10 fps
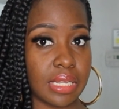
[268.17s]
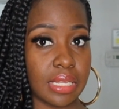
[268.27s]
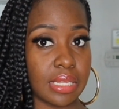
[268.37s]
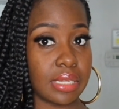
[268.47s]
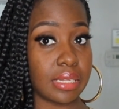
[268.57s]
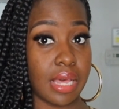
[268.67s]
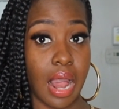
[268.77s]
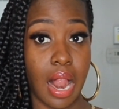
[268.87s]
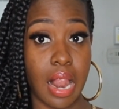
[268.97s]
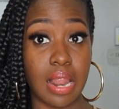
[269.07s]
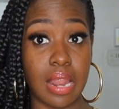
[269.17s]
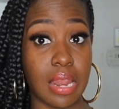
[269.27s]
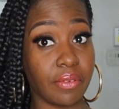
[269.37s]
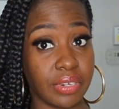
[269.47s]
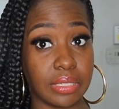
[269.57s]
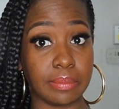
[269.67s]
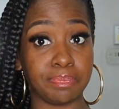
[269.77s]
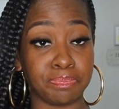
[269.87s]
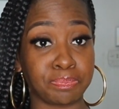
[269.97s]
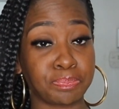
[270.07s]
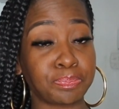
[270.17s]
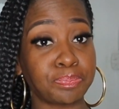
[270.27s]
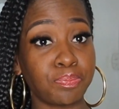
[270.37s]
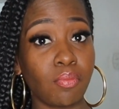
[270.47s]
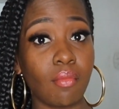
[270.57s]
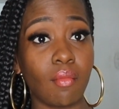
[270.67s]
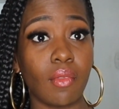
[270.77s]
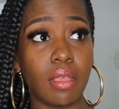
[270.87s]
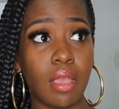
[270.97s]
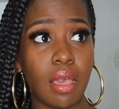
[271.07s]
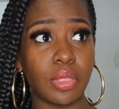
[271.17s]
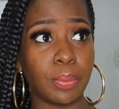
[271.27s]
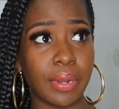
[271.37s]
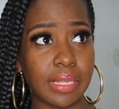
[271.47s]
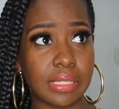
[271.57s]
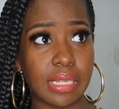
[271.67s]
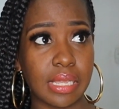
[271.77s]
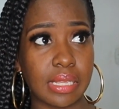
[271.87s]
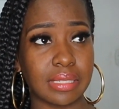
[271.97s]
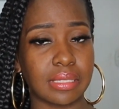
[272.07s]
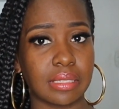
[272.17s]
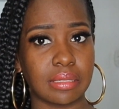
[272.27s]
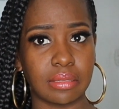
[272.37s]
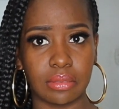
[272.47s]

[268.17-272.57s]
Like, loving them. The process